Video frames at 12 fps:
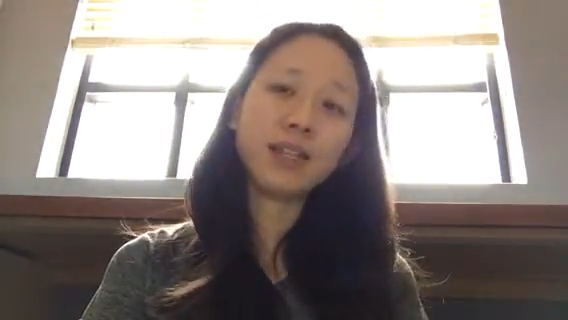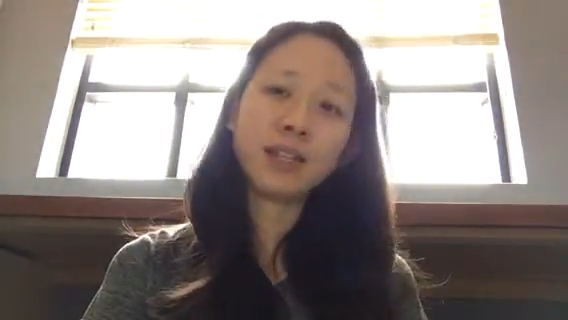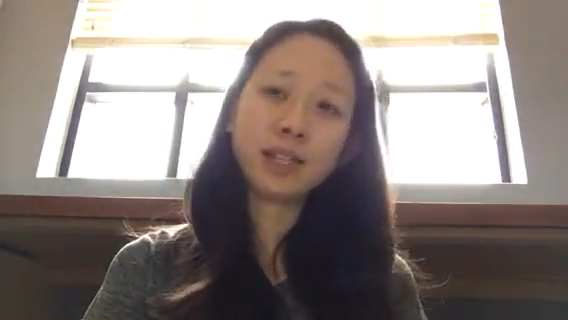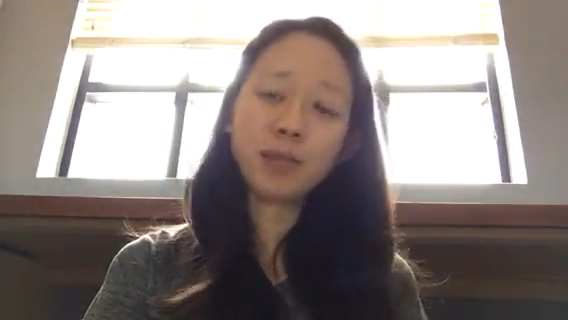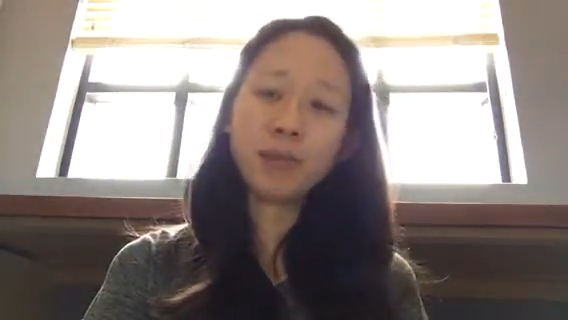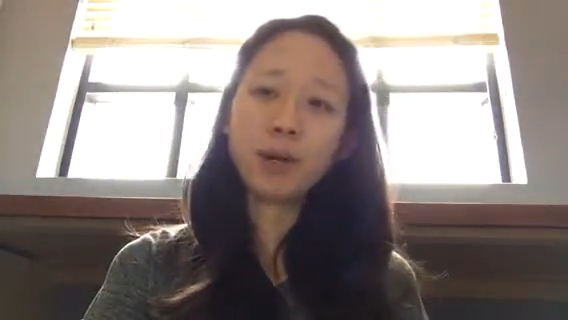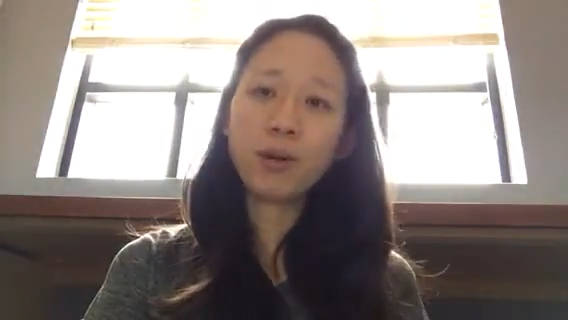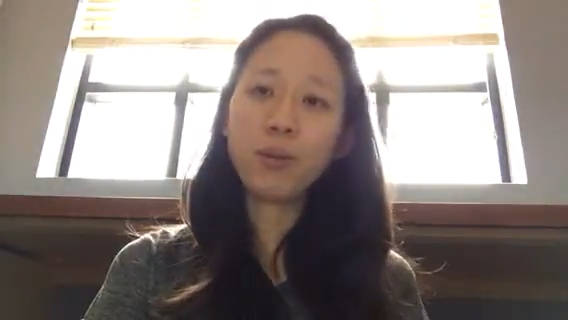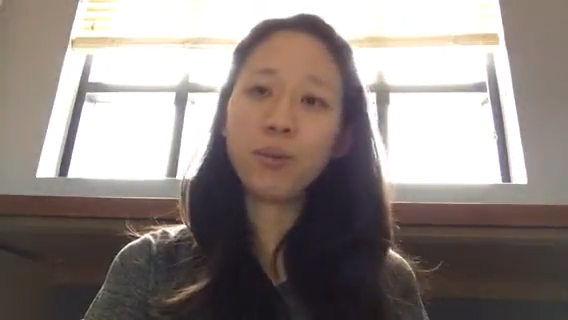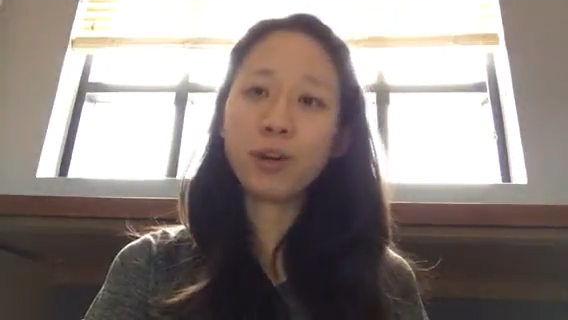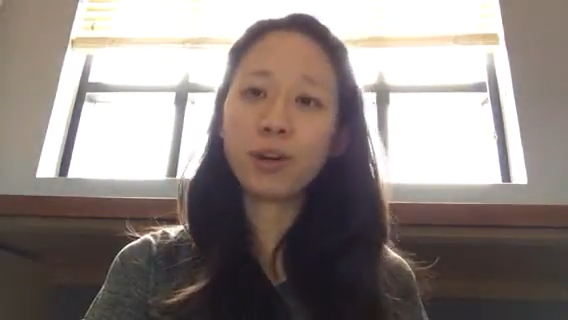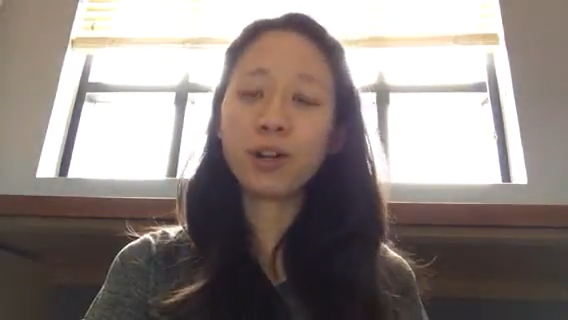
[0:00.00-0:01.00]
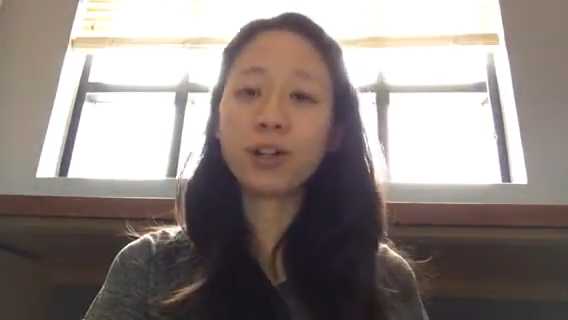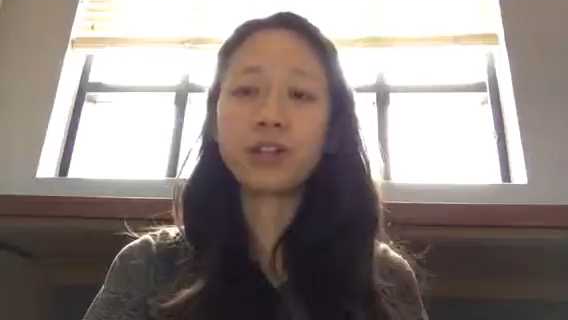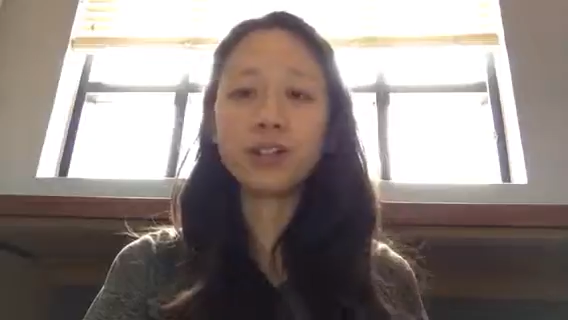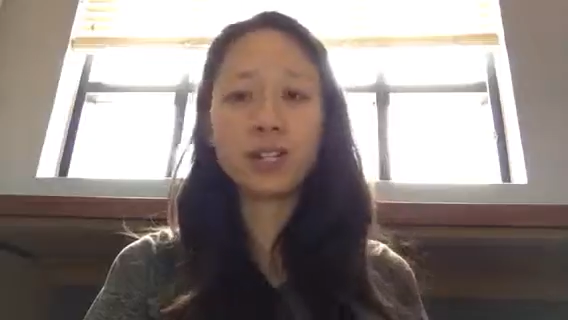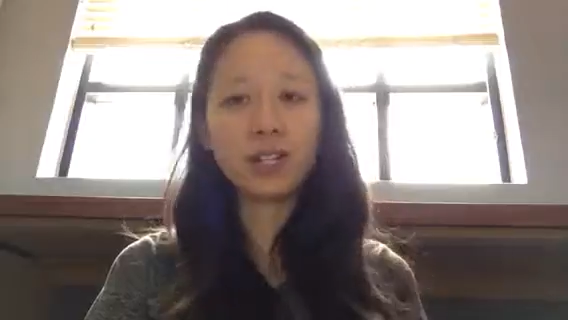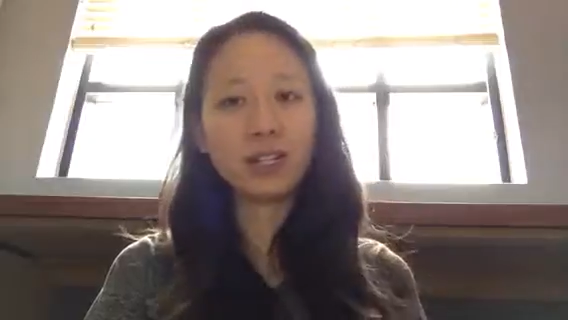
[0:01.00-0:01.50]
Think about what are
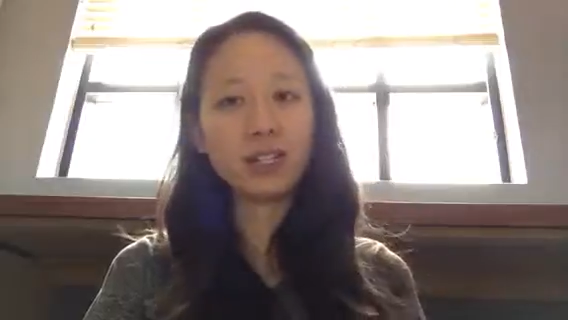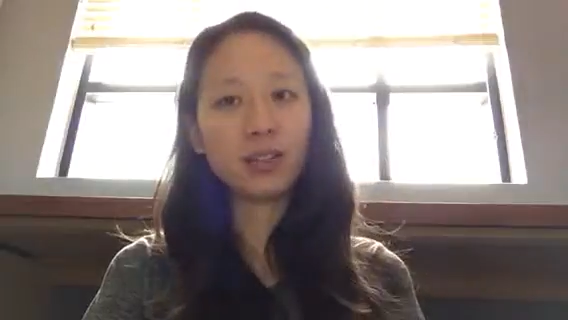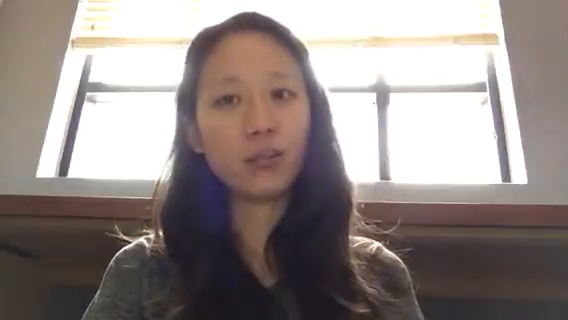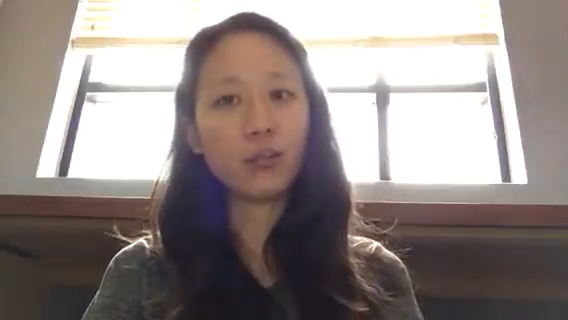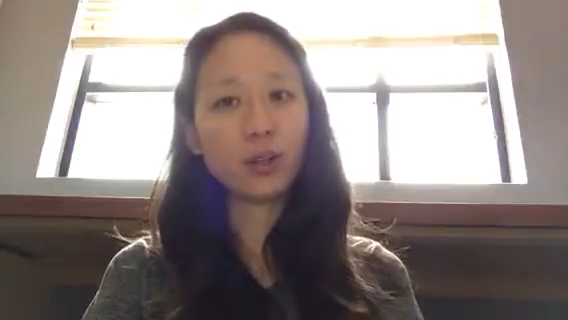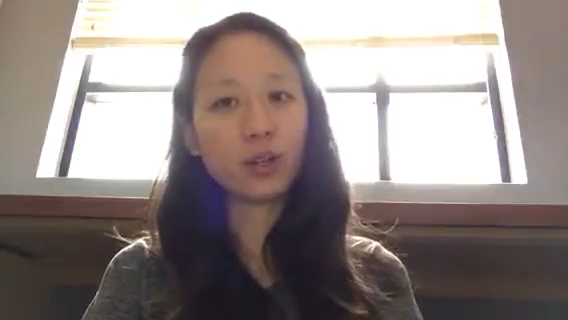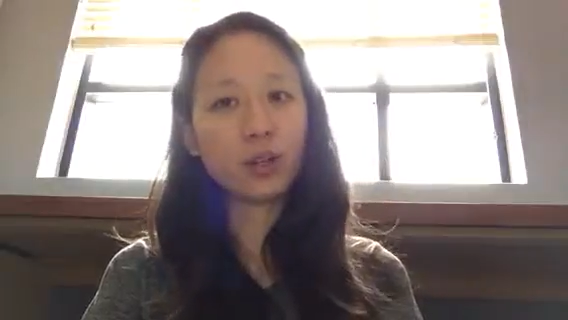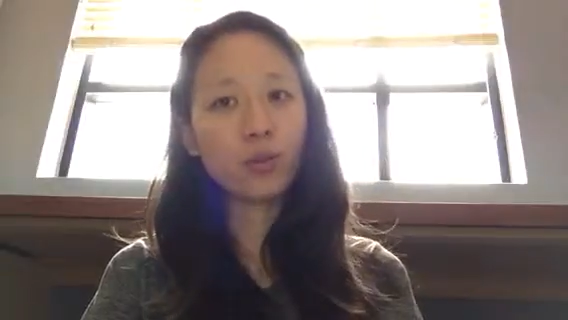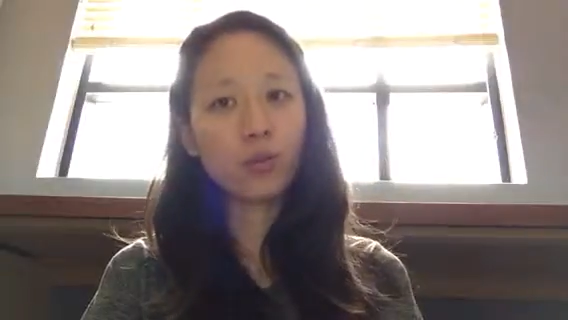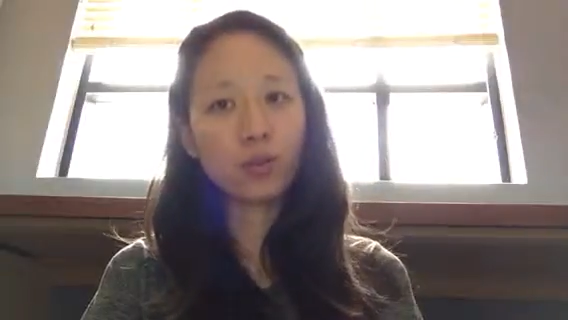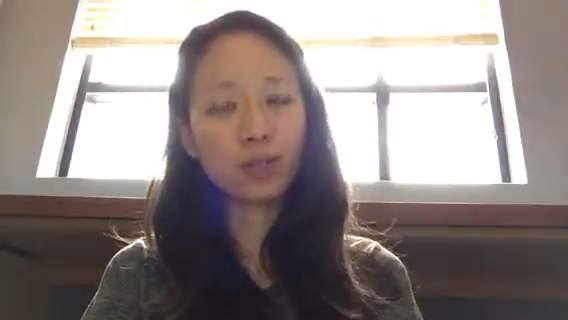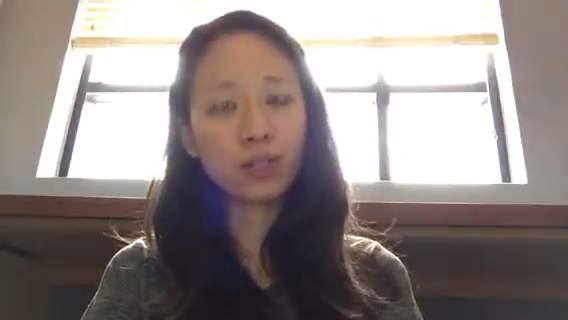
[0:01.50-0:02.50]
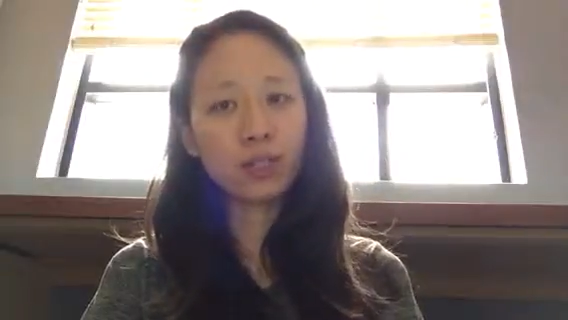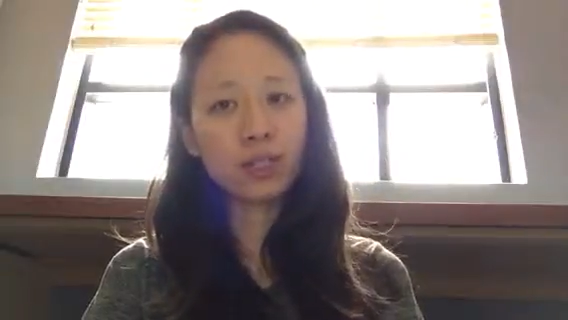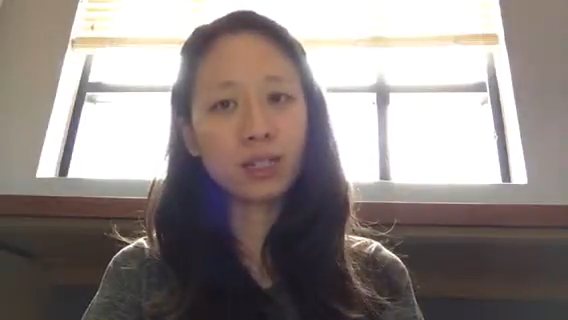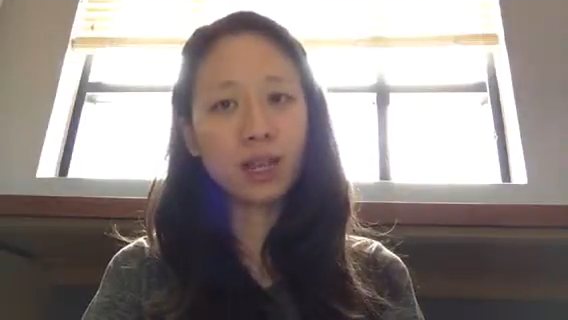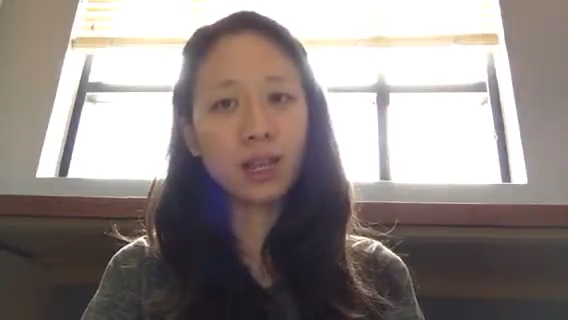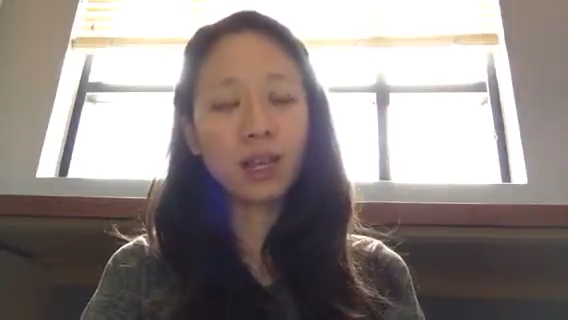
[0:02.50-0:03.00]
your needs and what are your
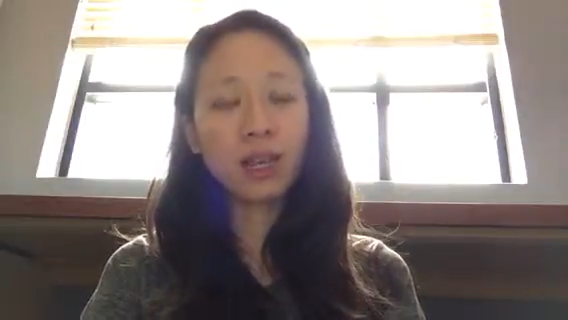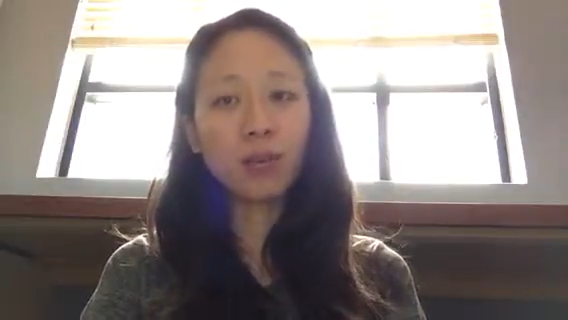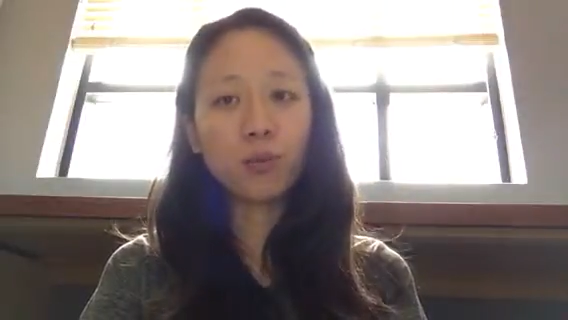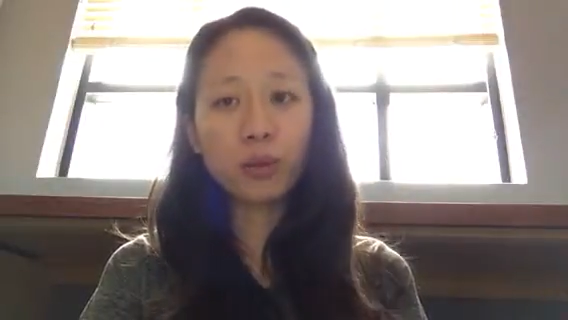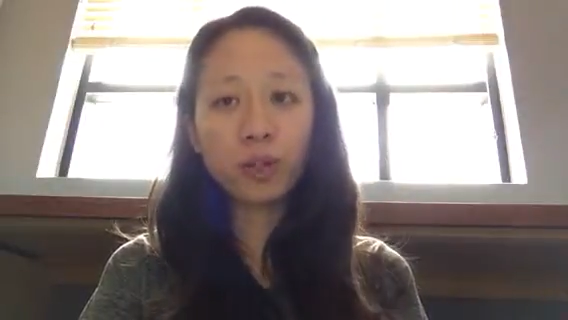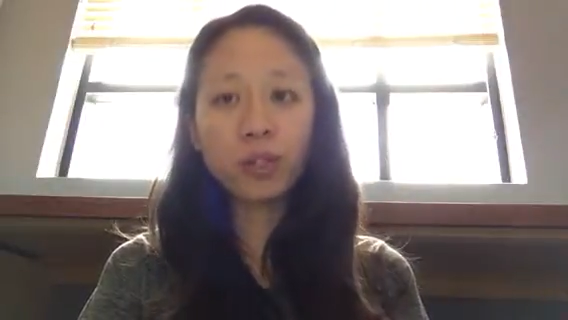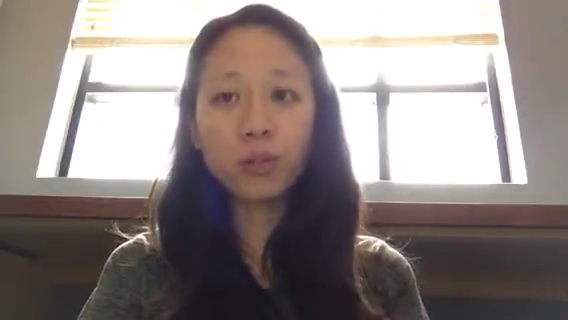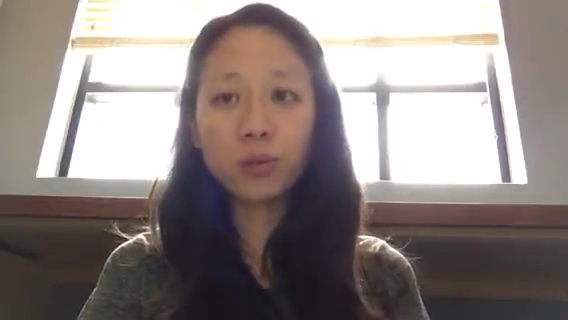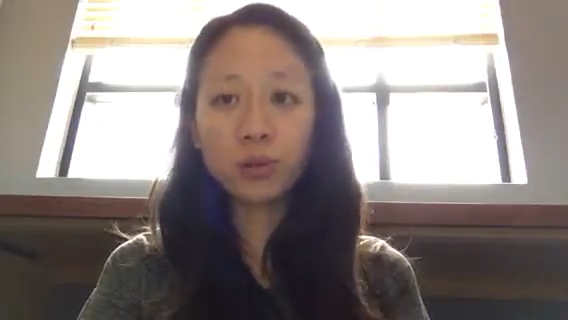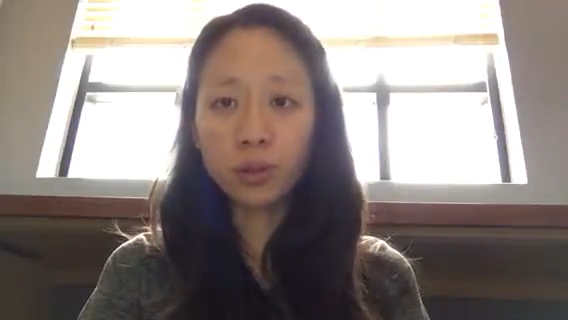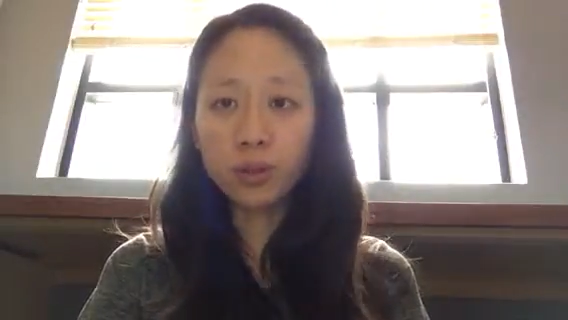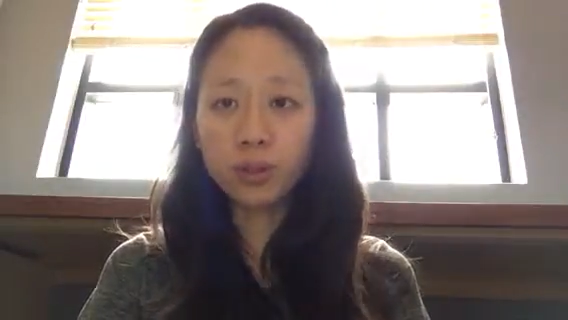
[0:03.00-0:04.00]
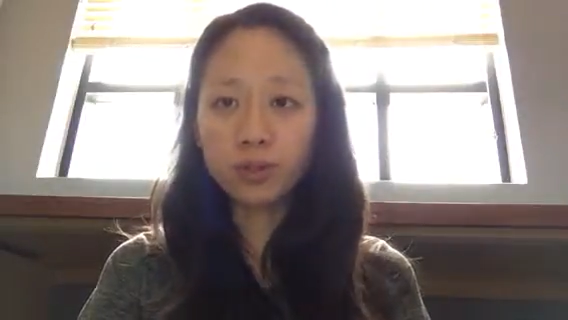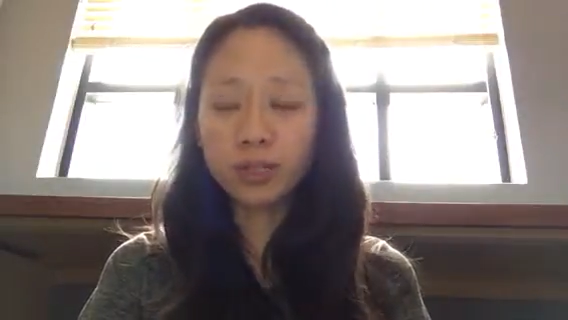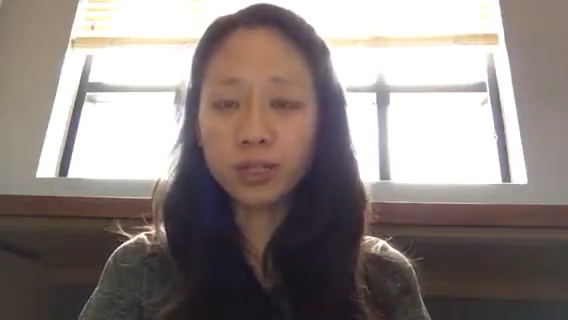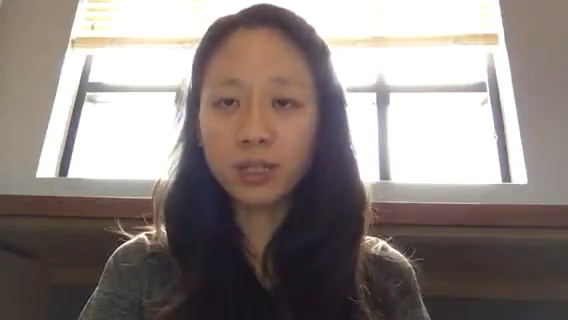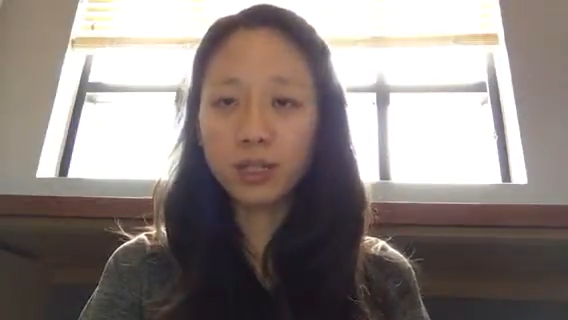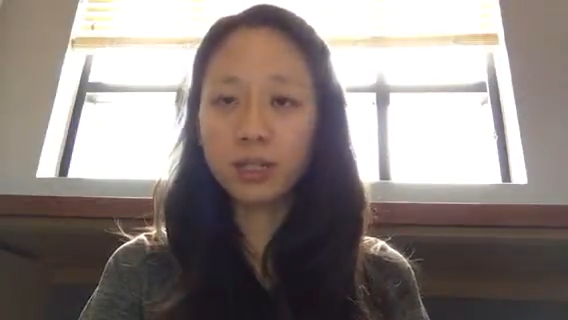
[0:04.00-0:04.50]
wants and what are your
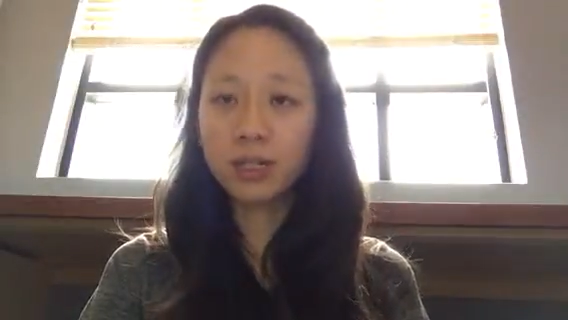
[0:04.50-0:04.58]
goals.